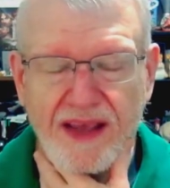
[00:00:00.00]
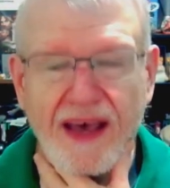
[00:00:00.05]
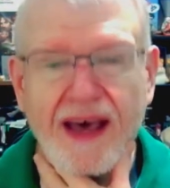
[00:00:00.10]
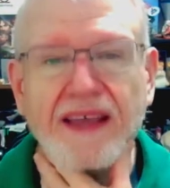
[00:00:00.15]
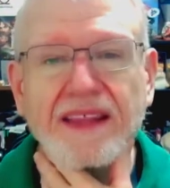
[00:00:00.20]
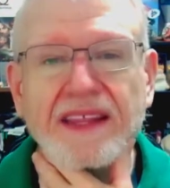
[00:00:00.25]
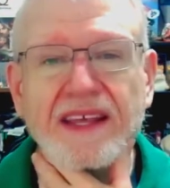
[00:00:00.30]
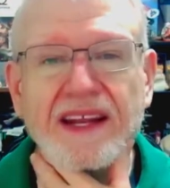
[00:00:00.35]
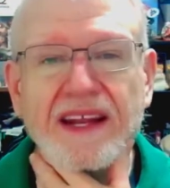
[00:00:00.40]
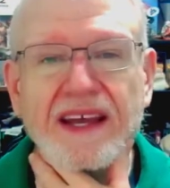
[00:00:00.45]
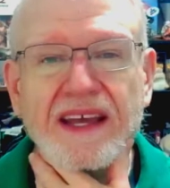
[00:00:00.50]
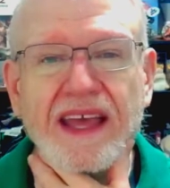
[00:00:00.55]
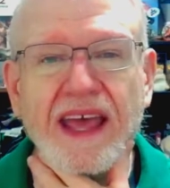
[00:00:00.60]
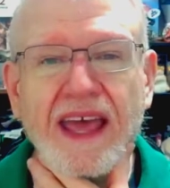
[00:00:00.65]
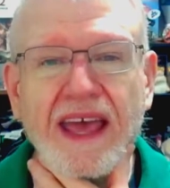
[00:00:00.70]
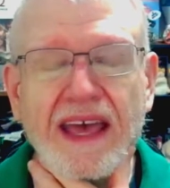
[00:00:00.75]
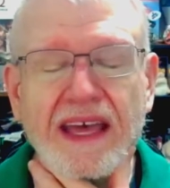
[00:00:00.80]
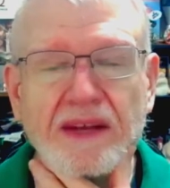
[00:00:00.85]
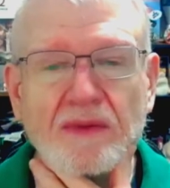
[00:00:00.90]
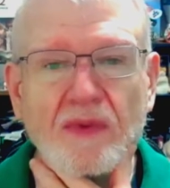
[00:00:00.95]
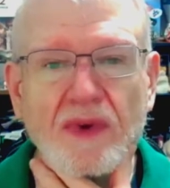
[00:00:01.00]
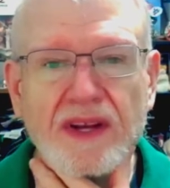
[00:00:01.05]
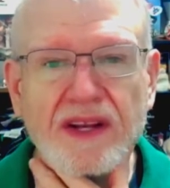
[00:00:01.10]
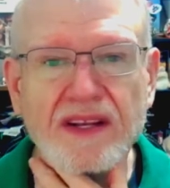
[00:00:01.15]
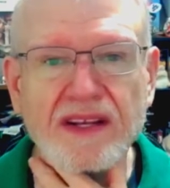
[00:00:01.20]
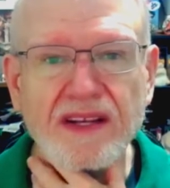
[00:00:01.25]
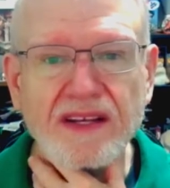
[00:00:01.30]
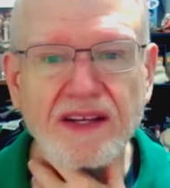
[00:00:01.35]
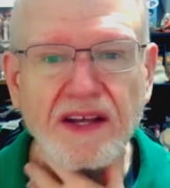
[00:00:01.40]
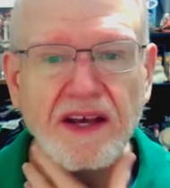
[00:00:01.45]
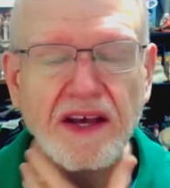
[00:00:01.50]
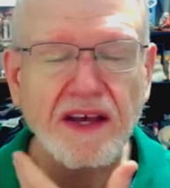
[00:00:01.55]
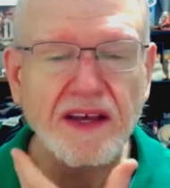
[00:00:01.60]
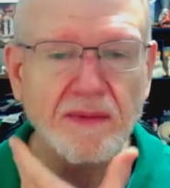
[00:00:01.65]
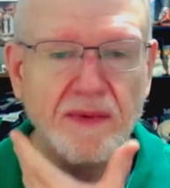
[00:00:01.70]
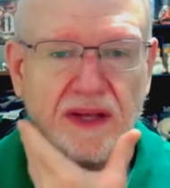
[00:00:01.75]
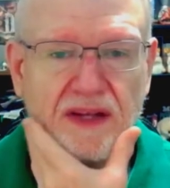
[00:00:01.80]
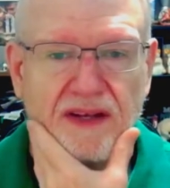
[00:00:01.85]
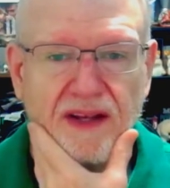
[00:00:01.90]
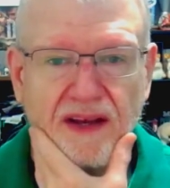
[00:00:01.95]
that I had wanted to talk
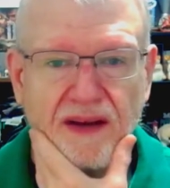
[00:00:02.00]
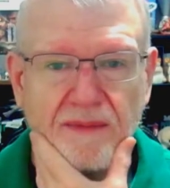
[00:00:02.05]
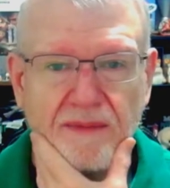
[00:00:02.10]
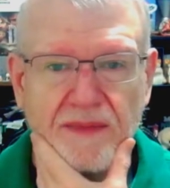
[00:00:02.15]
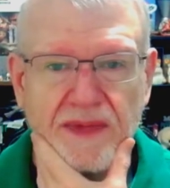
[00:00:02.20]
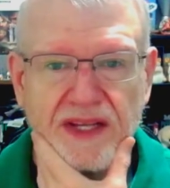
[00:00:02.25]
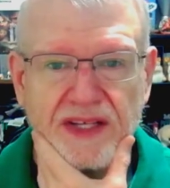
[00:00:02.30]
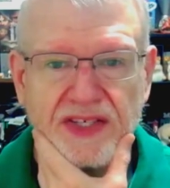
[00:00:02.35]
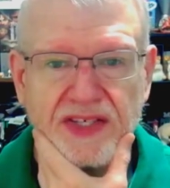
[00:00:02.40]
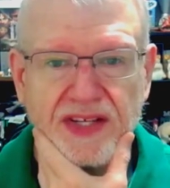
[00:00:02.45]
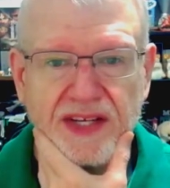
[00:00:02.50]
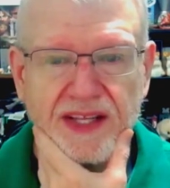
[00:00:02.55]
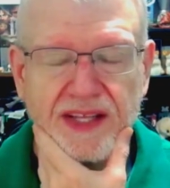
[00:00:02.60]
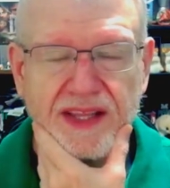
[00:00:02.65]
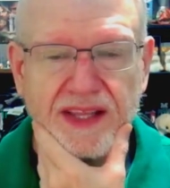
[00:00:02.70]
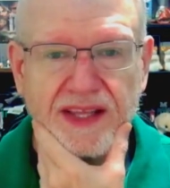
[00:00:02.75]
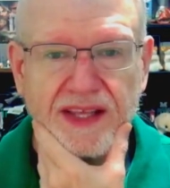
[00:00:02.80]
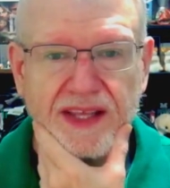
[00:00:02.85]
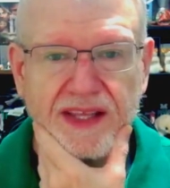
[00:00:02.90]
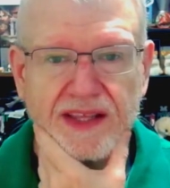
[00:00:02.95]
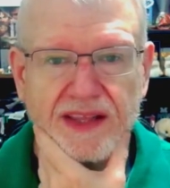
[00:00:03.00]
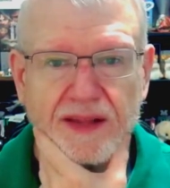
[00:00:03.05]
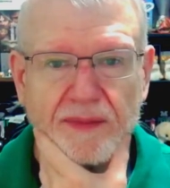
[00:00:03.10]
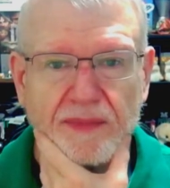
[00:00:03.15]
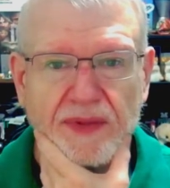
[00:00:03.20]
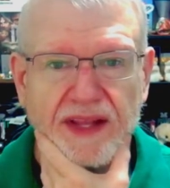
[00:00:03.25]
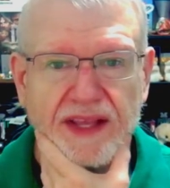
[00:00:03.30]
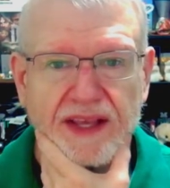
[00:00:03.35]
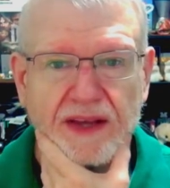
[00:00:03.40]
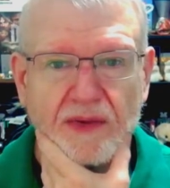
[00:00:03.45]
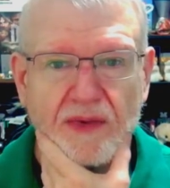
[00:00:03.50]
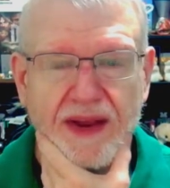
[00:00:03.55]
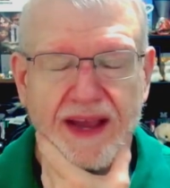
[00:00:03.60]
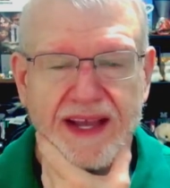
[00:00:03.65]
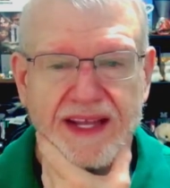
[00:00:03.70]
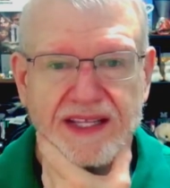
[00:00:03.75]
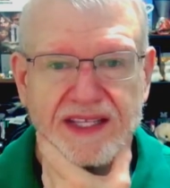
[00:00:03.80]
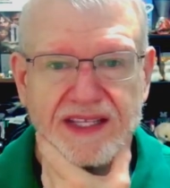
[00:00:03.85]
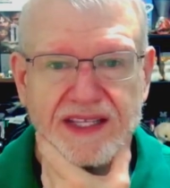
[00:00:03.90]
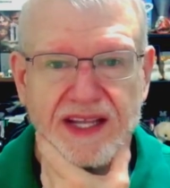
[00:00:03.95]
about, mentioning the, the plague
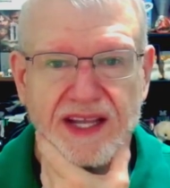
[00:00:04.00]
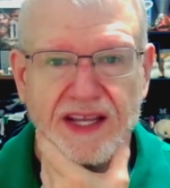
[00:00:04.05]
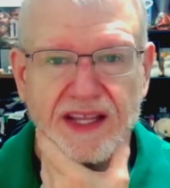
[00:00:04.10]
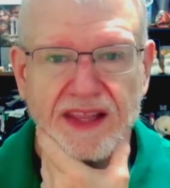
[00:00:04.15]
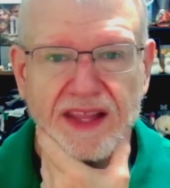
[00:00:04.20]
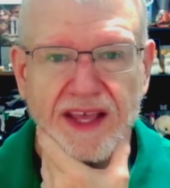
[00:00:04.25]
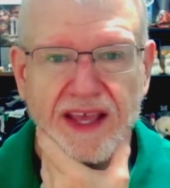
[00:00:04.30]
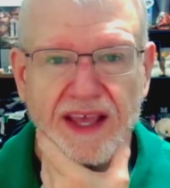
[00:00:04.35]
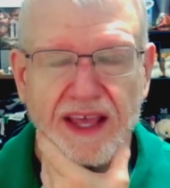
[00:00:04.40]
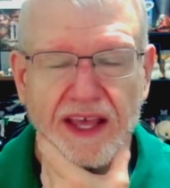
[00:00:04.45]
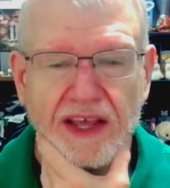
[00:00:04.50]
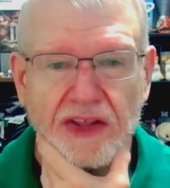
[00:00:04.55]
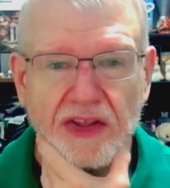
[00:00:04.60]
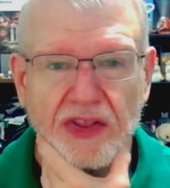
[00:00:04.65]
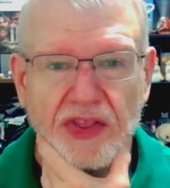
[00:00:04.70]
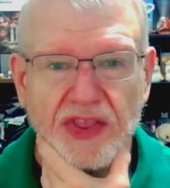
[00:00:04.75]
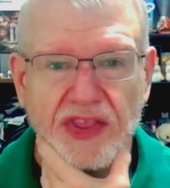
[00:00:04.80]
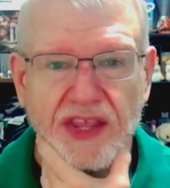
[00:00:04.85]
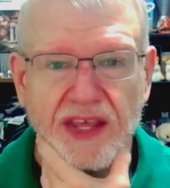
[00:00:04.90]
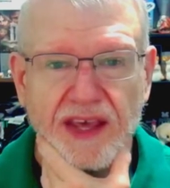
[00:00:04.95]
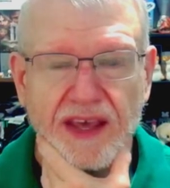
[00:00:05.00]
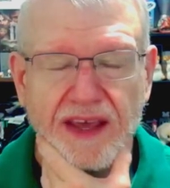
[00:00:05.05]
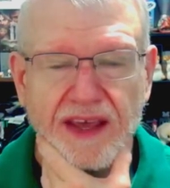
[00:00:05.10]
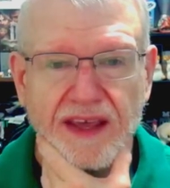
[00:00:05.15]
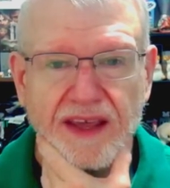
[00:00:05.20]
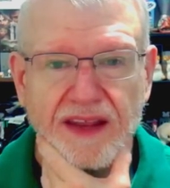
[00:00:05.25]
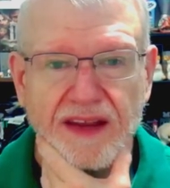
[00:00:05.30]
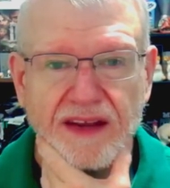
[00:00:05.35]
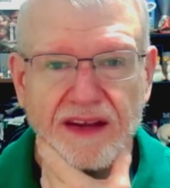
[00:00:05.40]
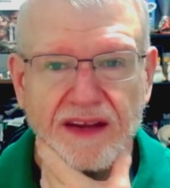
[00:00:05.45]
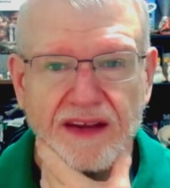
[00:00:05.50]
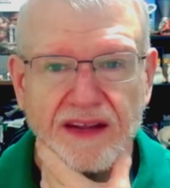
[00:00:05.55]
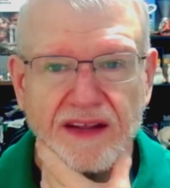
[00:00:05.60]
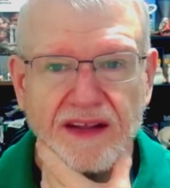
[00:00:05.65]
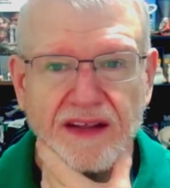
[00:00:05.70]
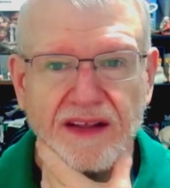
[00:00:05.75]
rats and the health and